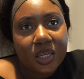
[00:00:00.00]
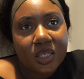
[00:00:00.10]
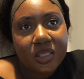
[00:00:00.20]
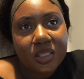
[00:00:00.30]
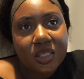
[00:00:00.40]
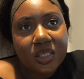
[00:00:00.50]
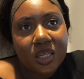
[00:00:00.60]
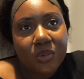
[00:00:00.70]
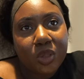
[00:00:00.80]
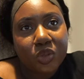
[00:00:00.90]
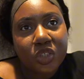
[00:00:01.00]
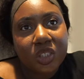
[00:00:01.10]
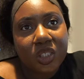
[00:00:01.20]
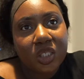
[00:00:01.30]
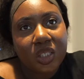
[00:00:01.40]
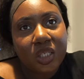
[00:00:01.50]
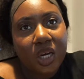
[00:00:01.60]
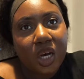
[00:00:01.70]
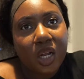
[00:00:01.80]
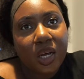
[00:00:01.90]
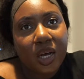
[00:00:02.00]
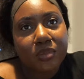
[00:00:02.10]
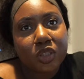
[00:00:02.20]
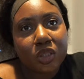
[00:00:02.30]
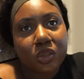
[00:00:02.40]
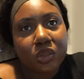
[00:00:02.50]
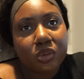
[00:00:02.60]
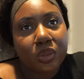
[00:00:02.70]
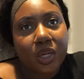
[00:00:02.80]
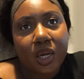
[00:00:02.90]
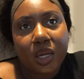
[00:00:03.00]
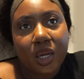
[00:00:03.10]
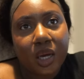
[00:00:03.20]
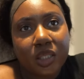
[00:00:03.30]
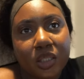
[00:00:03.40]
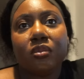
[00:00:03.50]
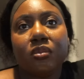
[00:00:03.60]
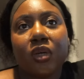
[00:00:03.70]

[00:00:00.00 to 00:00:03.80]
it's just emotionally y'all like i'm just going through a lot like i just